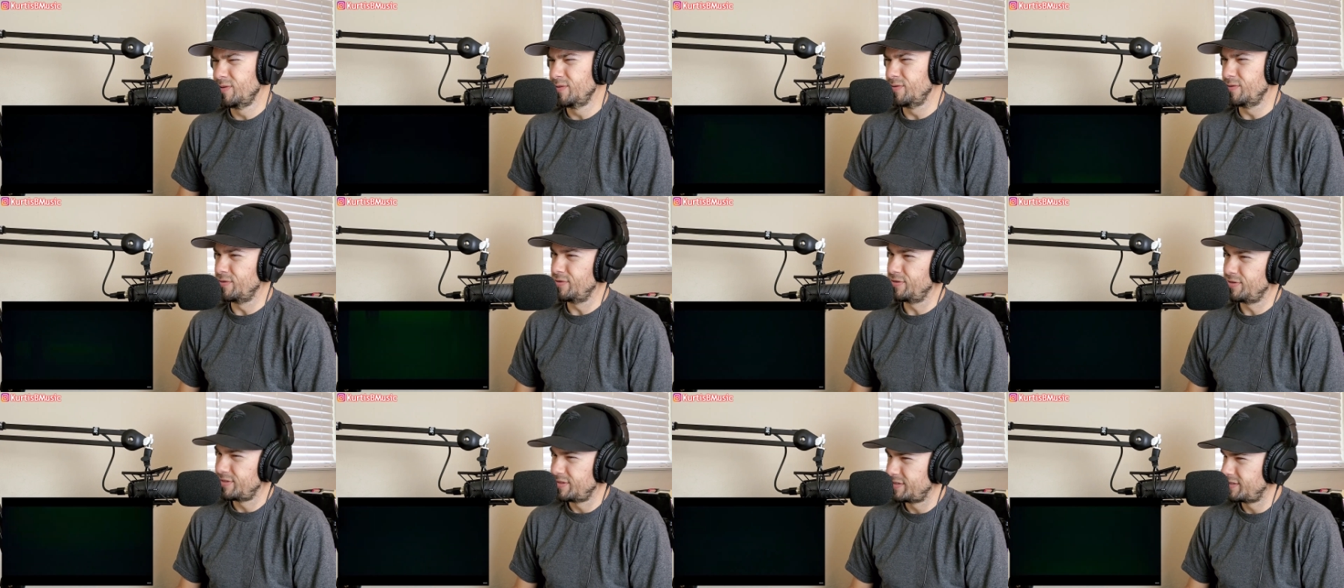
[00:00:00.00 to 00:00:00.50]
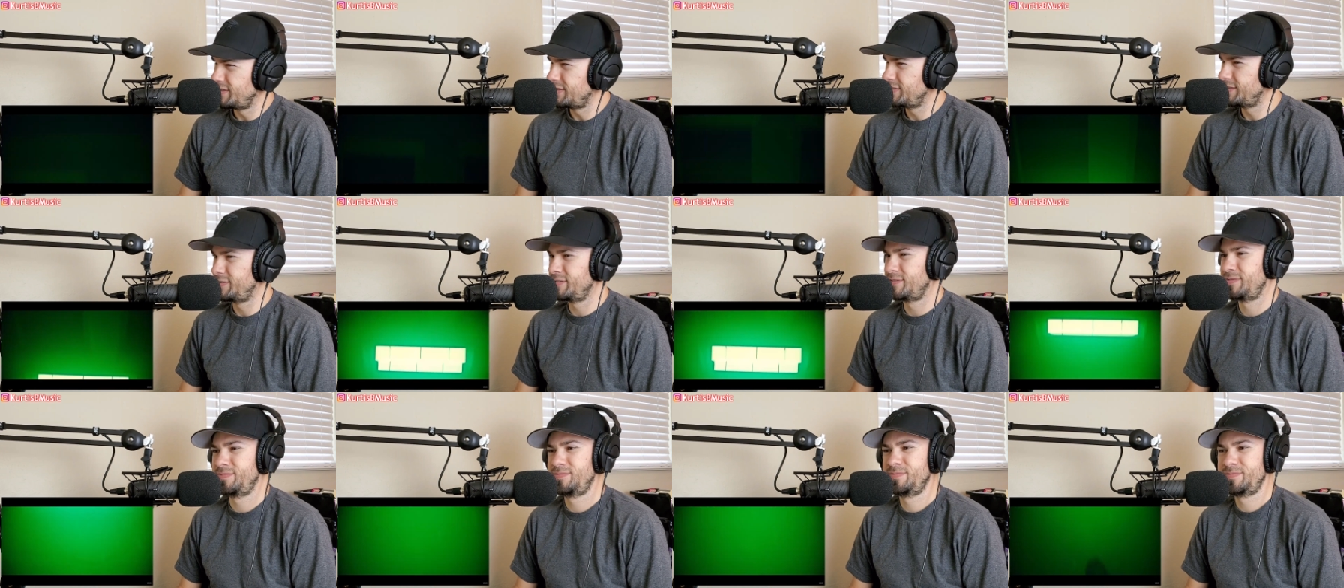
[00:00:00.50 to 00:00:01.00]
I miss the green
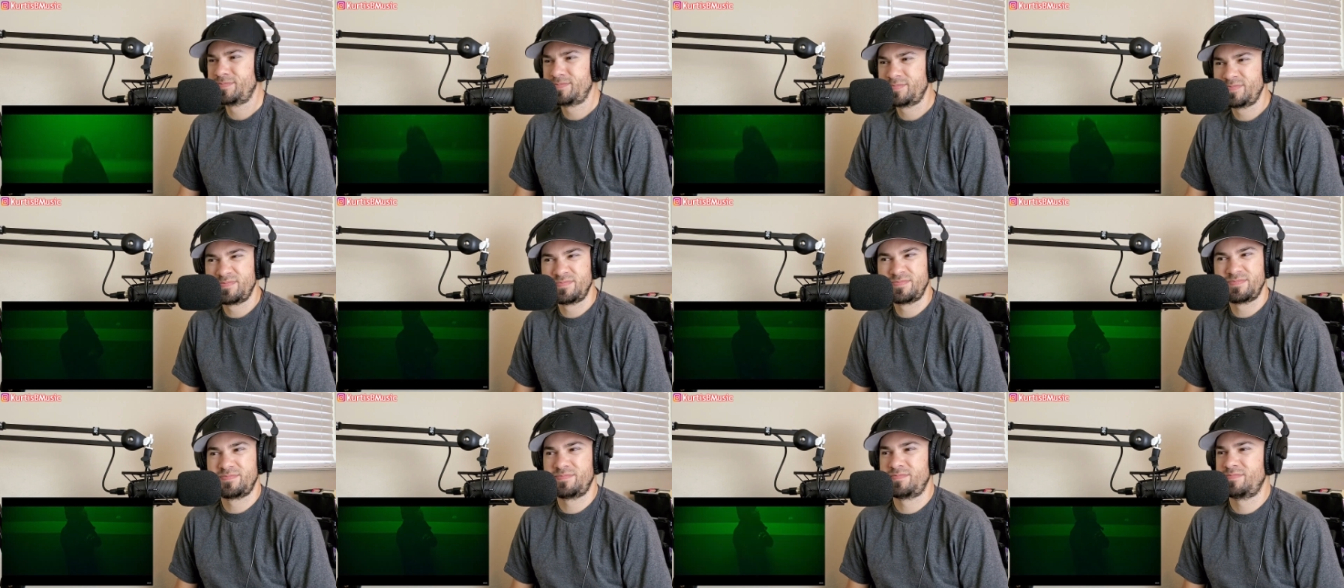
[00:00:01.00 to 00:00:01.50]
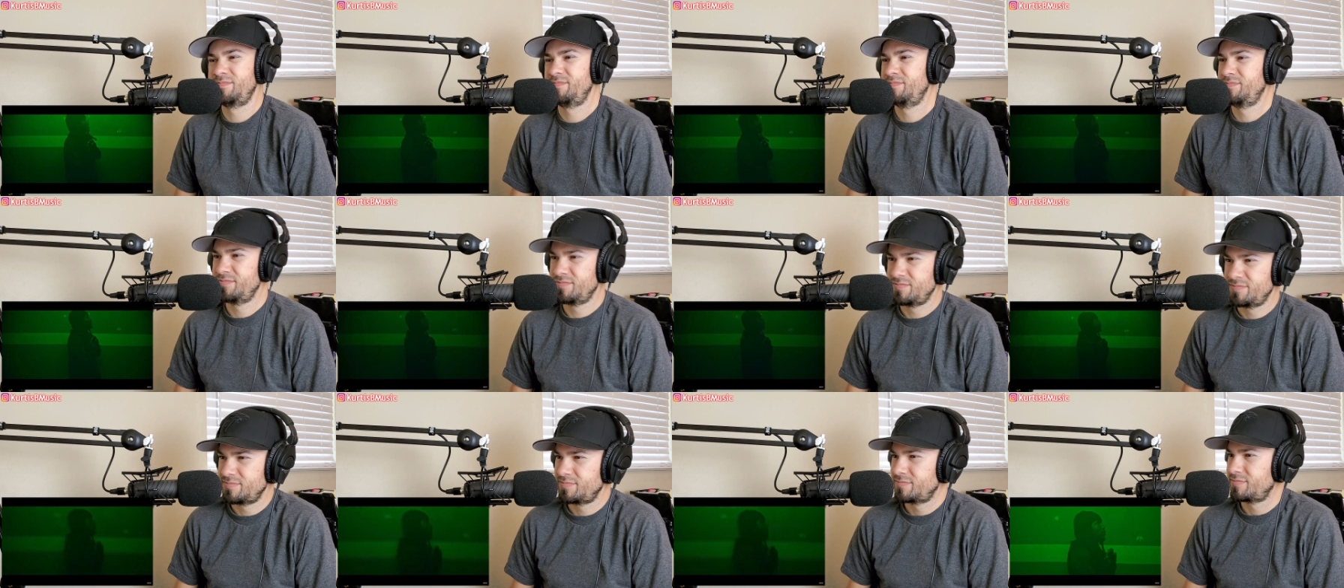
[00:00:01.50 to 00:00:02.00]
and the yellow stuff.
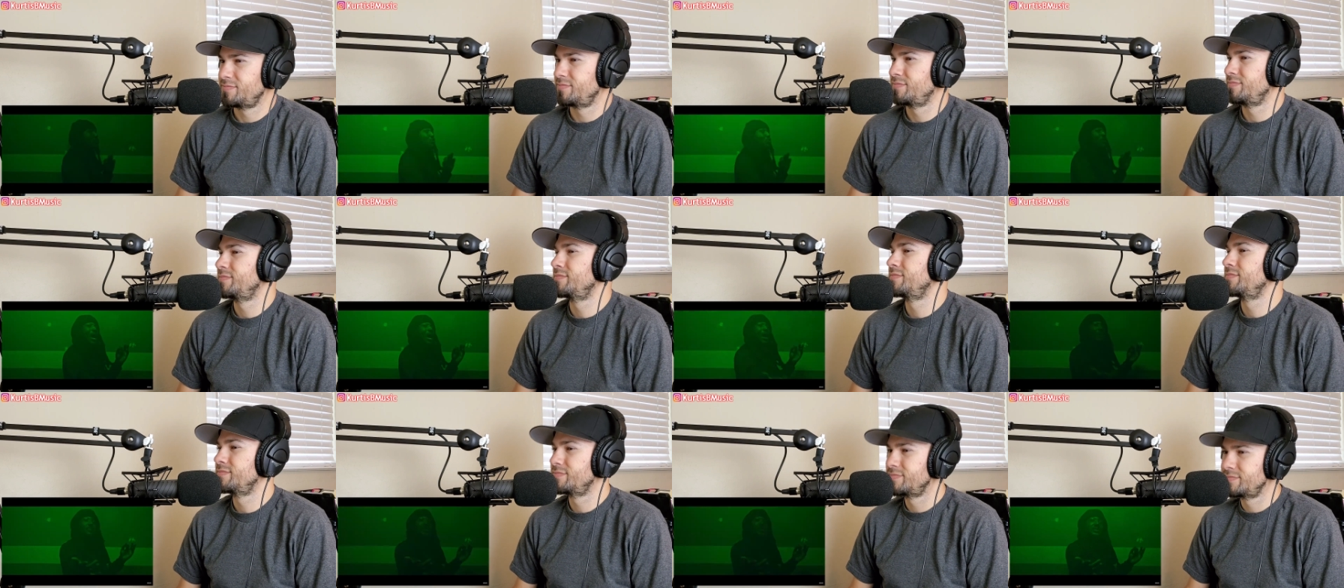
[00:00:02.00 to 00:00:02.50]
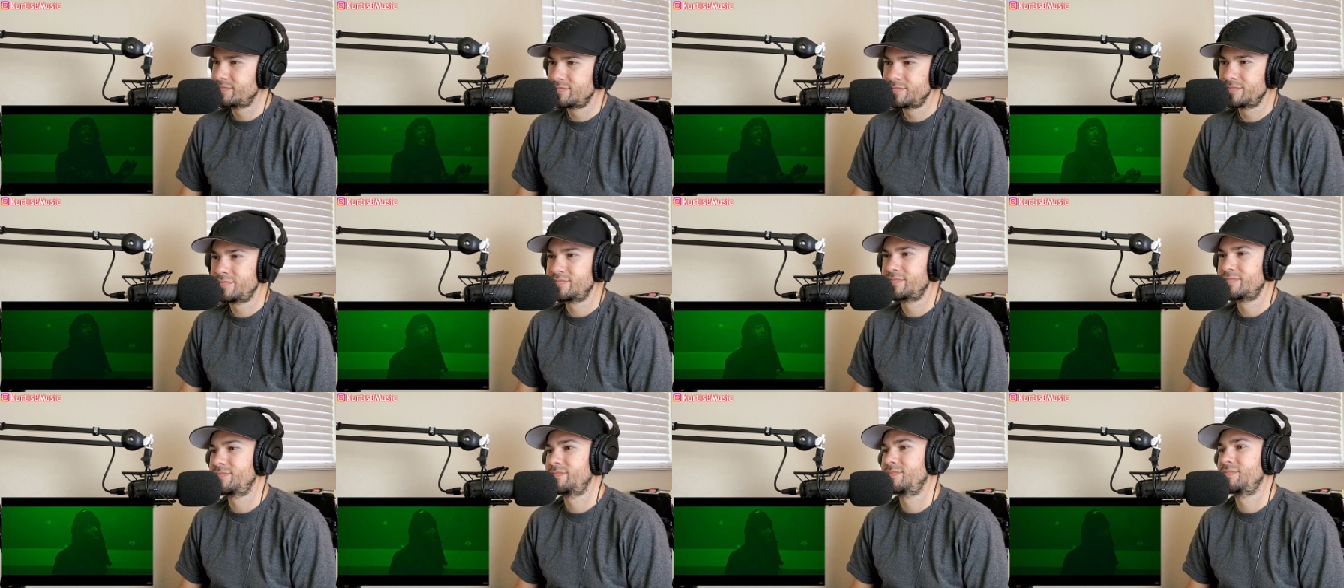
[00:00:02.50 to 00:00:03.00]
You got
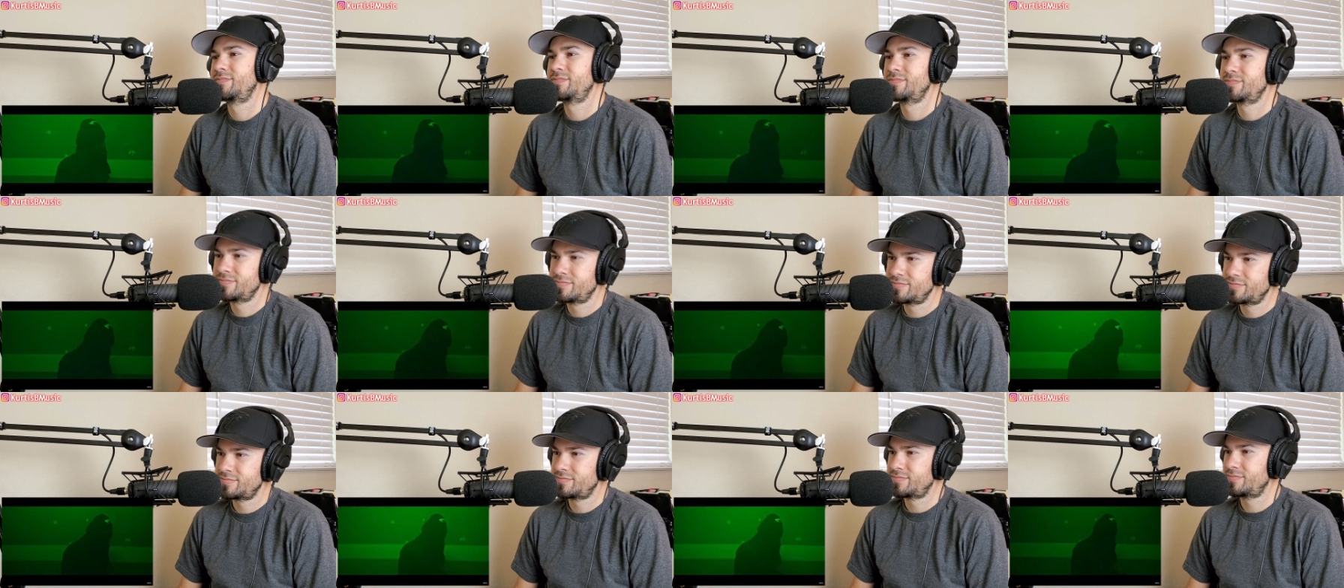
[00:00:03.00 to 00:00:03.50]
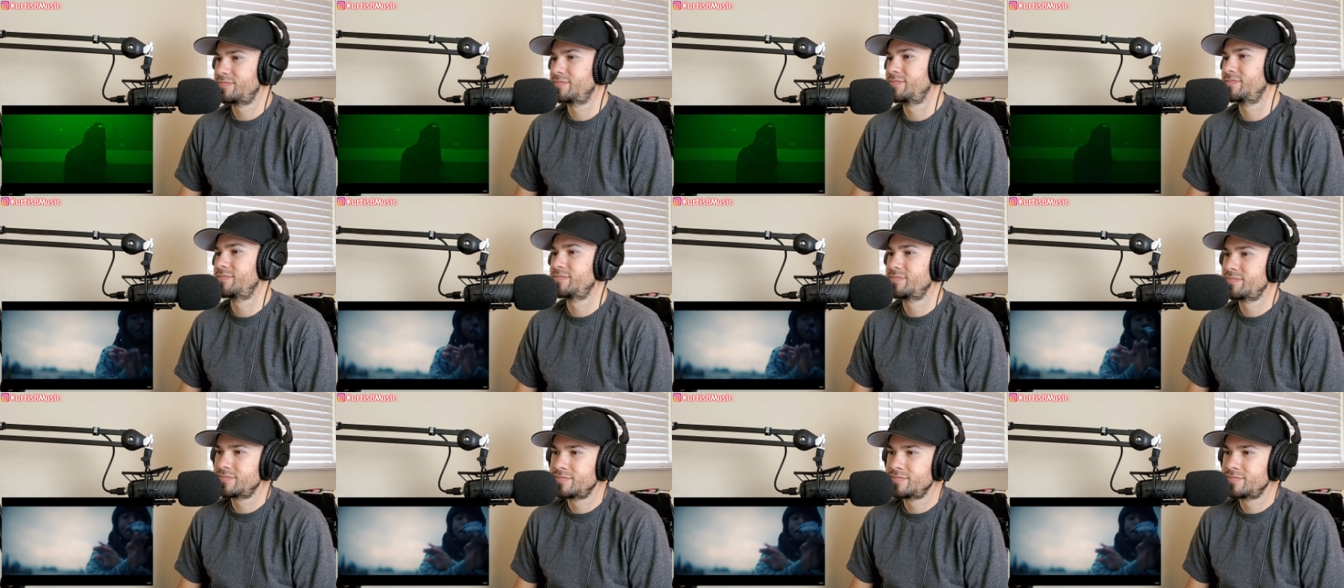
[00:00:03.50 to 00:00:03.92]
potential, they don't tell us though.